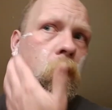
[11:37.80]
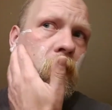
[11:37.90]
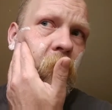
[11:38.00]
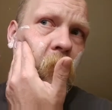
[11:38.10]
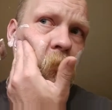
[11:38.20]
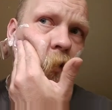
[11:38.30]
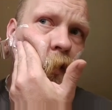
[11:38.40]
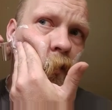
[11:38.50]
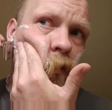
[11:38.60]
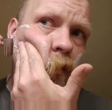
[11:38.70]
my face
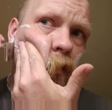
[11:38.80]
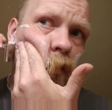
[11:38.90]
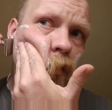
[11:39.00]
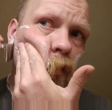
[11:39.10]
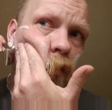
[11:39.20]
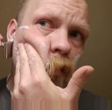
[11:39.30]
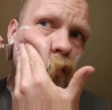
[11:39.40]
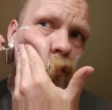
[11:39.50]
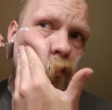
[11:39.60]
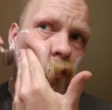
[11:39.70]
isn't
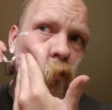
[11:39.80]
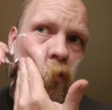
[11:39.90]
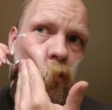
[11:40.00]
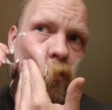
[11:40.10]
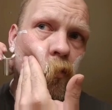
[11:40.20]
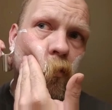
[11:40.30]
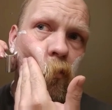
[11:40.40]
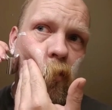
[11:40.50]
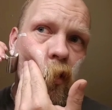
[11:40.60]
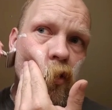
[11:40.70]
used to
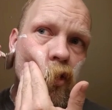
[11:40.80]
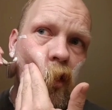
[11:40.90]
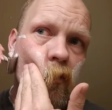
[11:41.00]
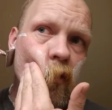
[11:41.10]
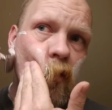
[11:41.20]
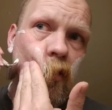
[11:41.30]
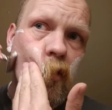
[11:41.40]
being shaven.